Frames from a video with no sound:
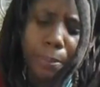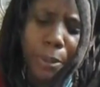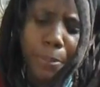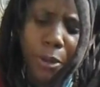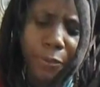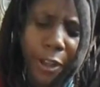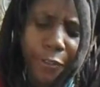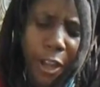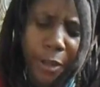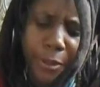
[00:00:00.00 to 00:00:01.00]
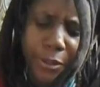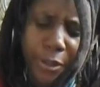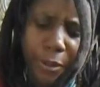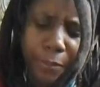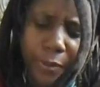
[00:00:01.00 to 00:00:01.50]
people have left comments
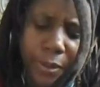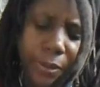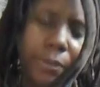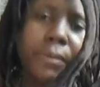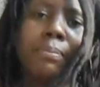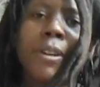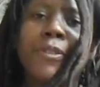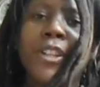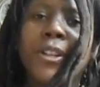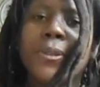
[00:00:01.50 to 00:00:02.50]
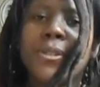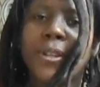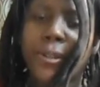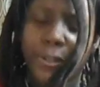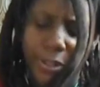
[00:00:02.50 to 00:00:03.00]
on my videos
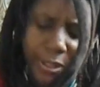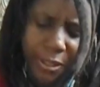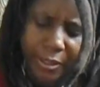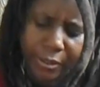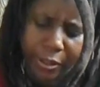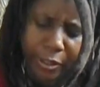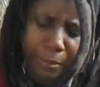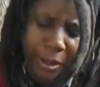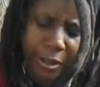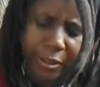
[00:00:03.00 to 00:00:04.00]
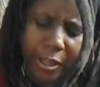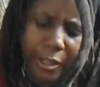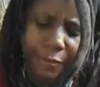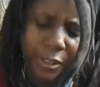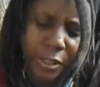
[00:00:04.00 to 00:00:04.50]
here talking about how they
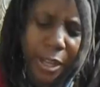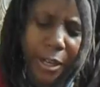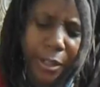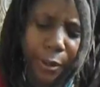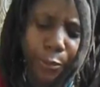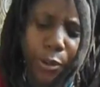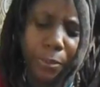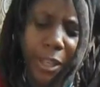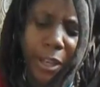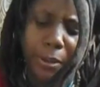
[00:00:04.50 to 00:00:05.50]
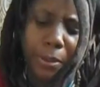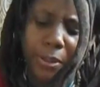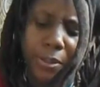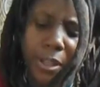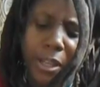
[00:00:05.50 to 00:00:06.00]
have anxiety from
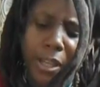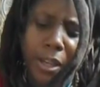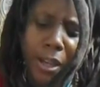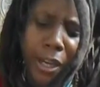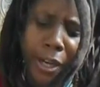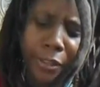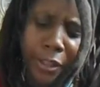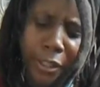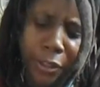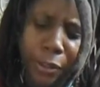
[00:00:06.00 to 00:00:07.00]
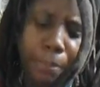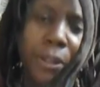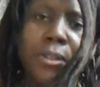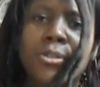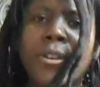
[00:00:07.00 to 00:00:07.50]
cannabis. And I think it could be
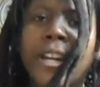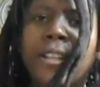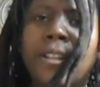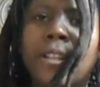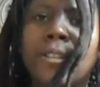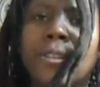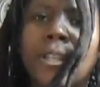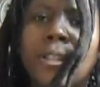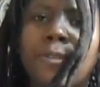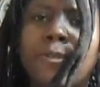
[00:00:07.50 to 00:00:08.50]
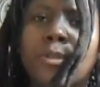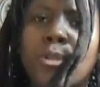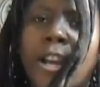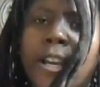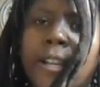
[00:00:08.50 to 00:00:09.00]
the strain that they've
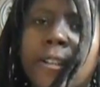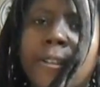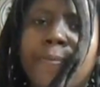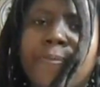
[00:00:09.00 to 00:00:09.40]
tried.